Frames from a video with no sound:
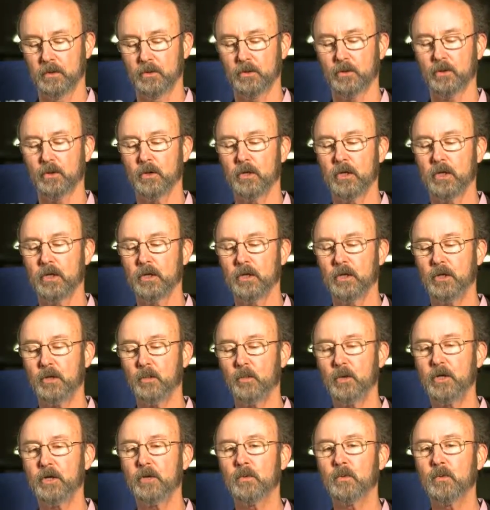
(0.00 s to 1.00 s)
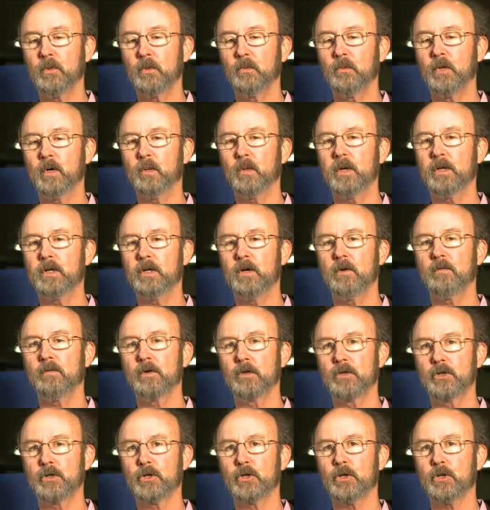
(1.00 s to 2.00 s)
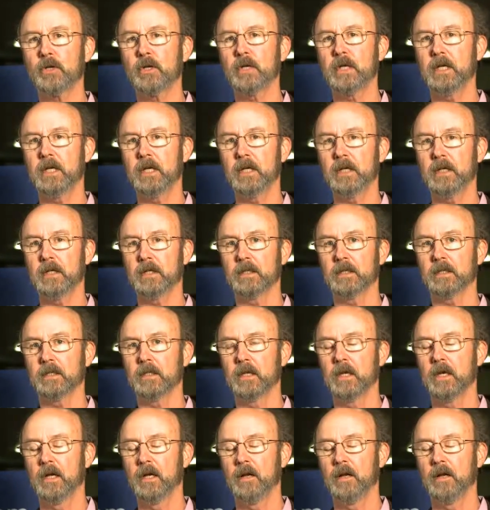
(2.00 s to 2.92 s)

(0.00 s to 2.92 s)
Sure. And what we know for sure is